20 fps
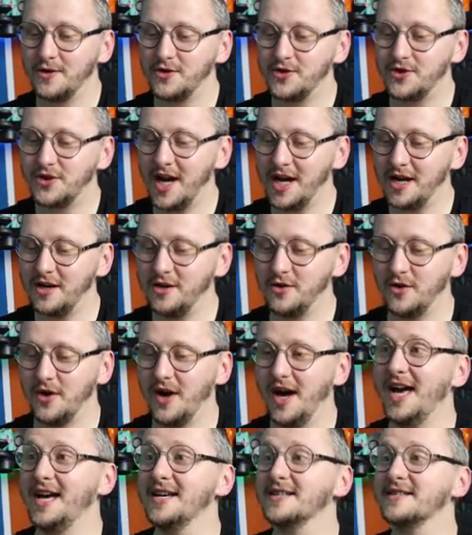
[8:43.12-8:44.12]

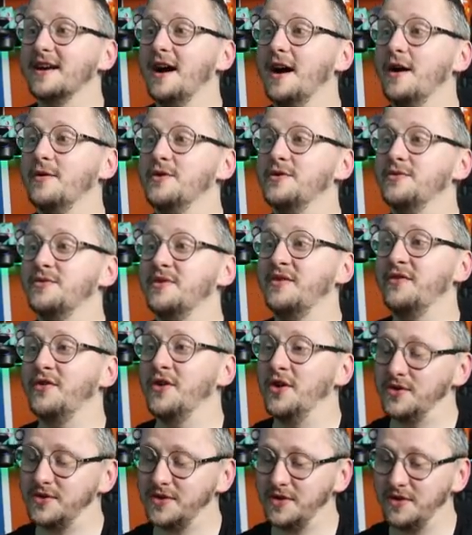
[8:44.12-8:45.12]
Shackle as our
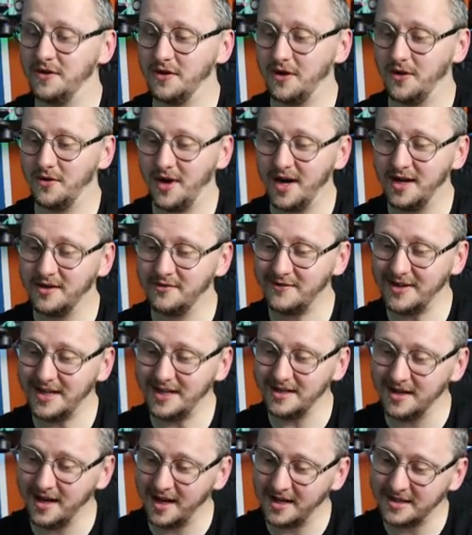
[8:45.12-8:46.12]
reverse holo. I
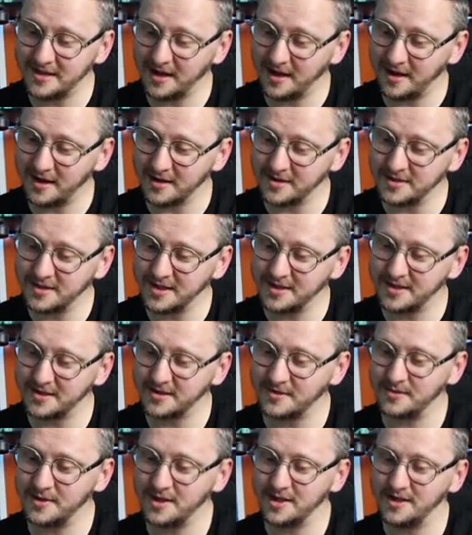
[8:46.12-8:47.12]
really like that art, this
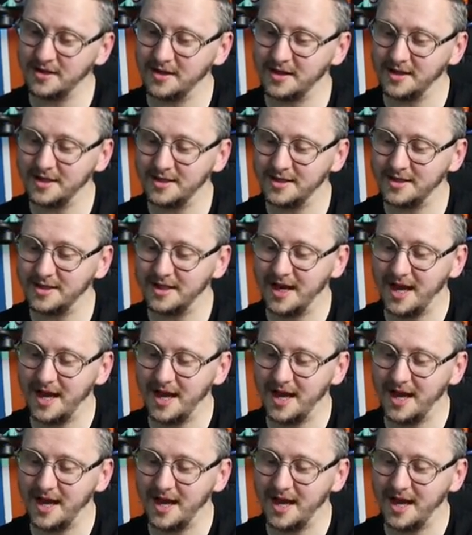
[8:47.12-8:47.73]
is really nice.